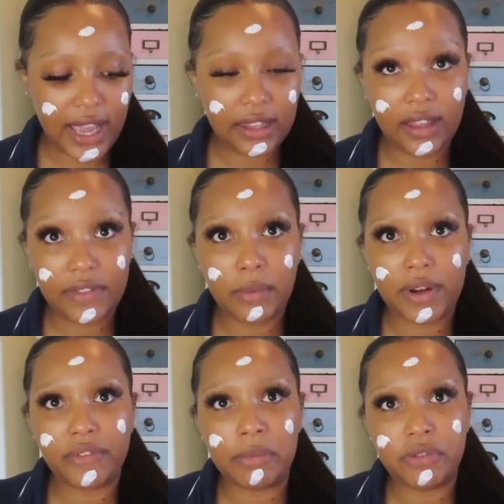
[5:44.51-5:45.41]
I love the
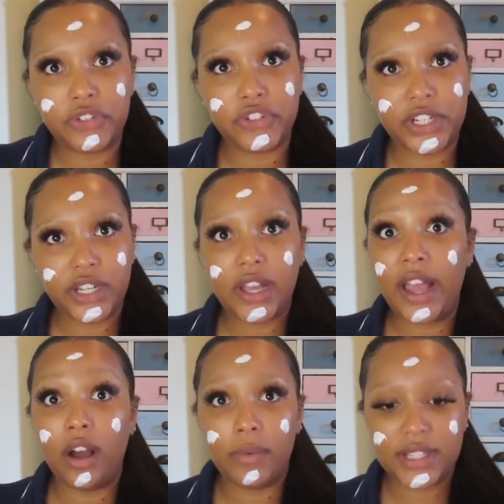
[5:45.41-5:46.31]
one from Neutrogena.
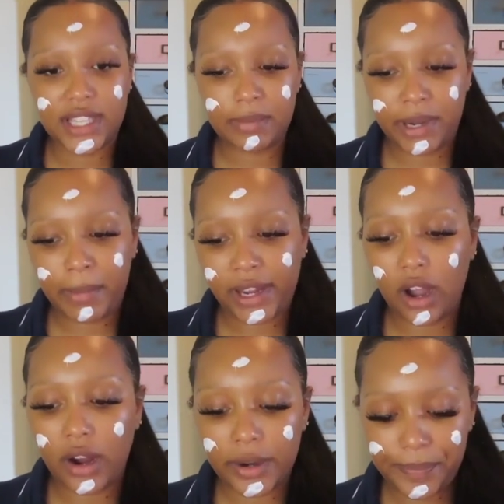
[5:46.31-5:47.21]
I always keep it in my
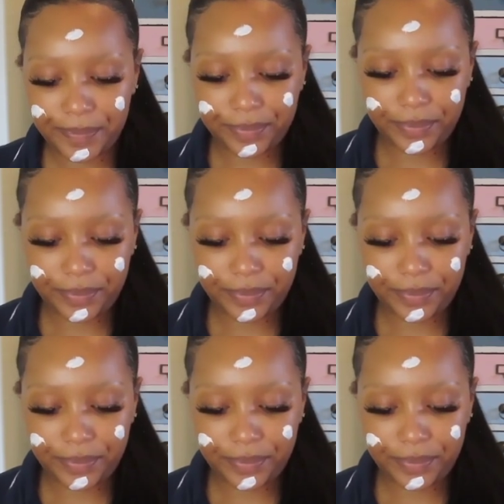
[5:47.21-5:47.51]
car.